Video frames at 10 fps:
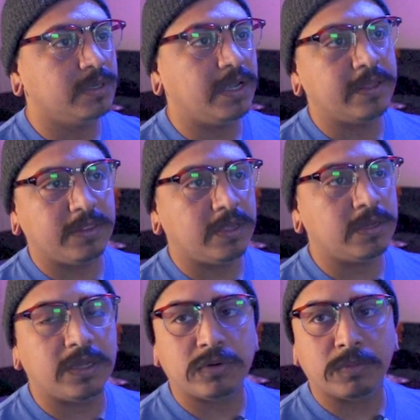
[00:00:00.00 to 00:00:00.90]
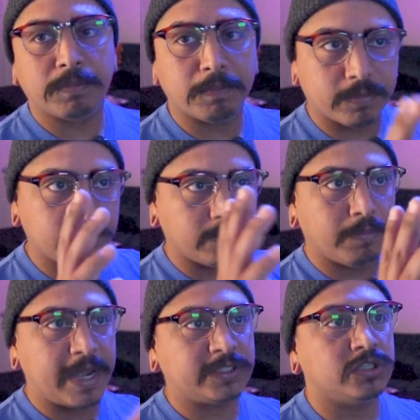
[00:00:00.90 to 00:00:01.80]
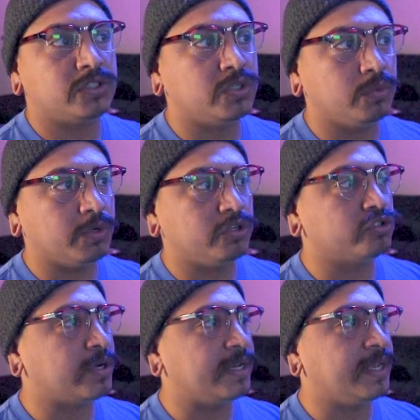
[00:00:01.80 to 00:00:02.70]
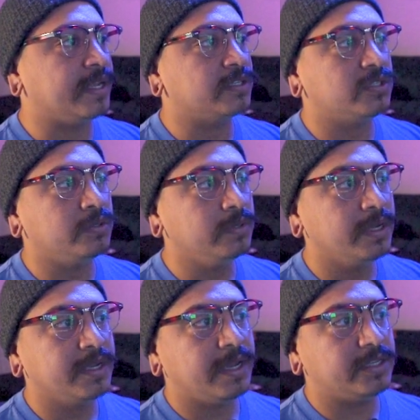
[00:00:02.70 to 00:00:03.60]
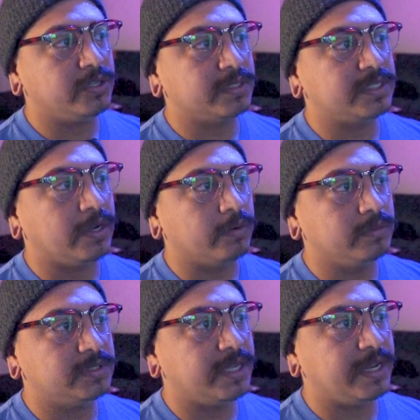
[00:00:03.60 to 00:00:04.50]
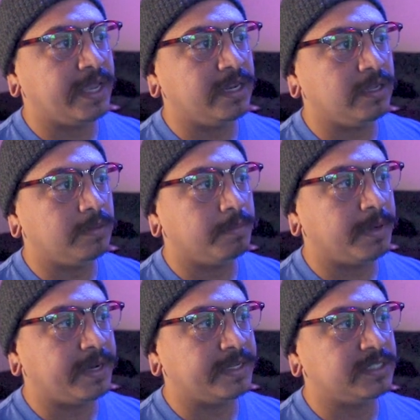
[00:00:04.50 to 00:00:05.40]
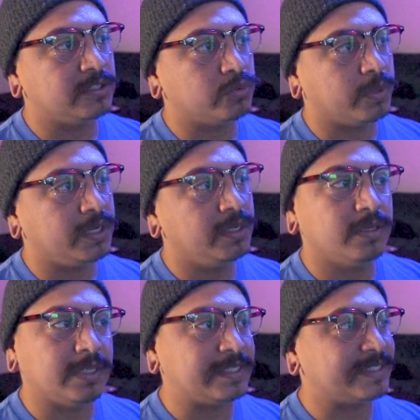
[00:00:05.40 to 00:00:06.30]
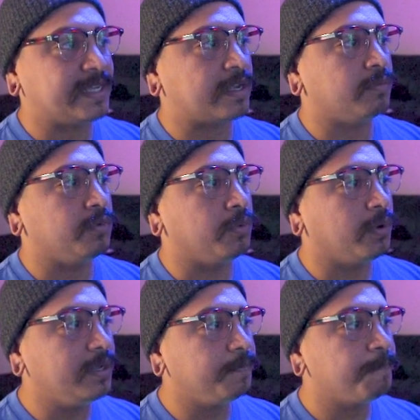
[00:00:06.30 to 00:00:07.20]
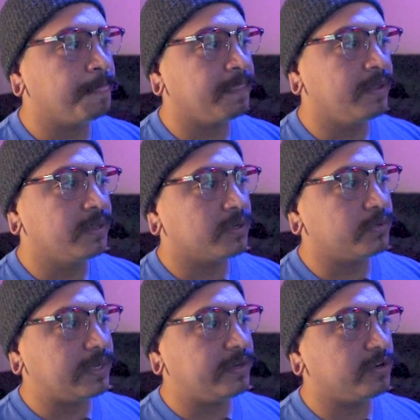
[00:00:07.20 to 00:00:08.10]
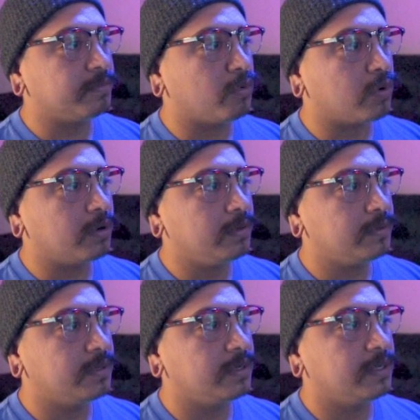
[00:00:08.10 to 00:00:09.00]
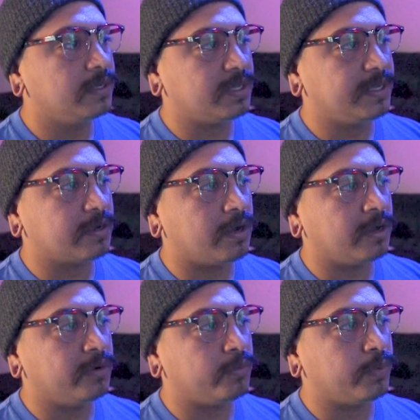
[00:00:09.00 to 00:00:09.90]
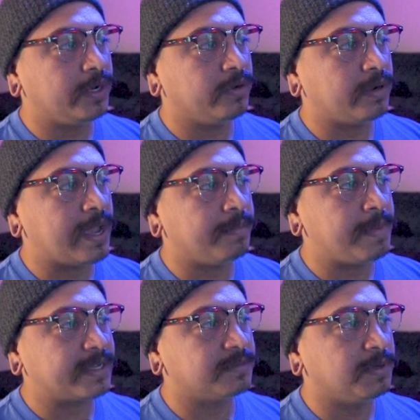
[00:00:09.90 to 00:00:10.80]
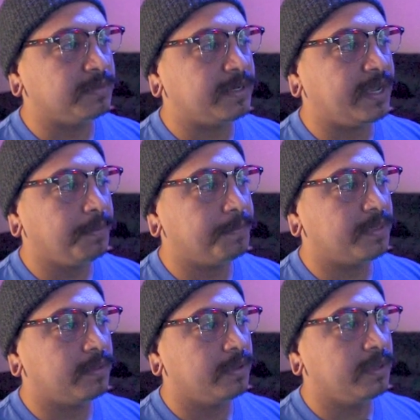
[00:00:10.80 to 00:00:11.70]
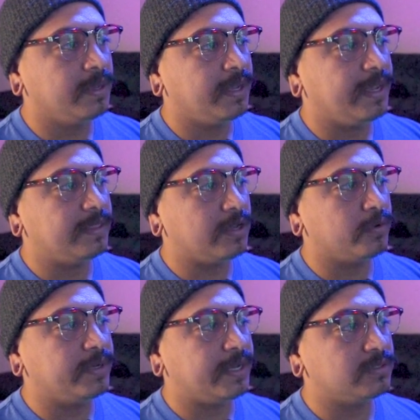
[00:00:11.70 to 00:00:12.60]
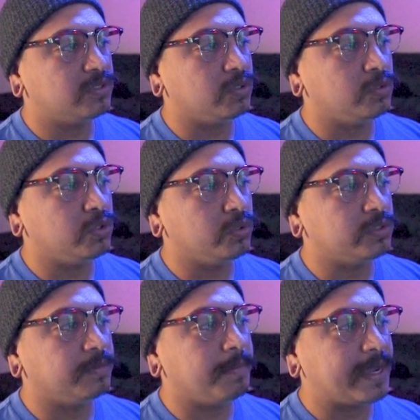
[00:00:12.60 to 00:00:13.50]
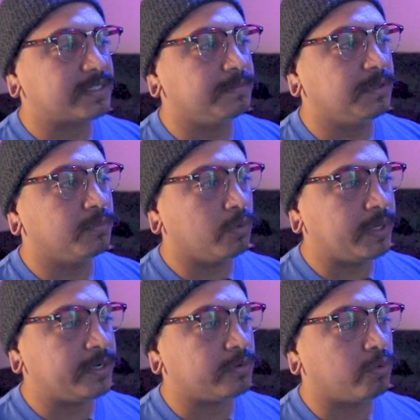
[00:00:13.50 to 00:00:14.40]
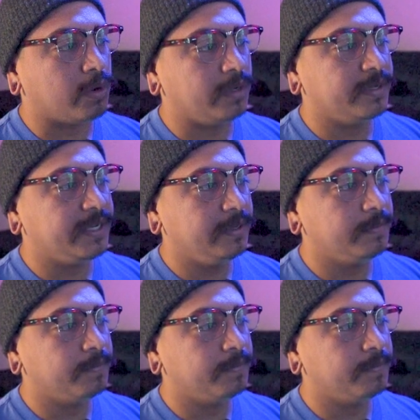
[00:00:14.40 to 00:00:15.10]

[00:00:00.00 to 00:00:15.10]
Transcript: and then it'll match it to what you're trying to get it to. As you can tell, 1080 by 1920. That's exactly what we want. Go down here to more, click on render at maximum depth, and then go down to use maximum render quality.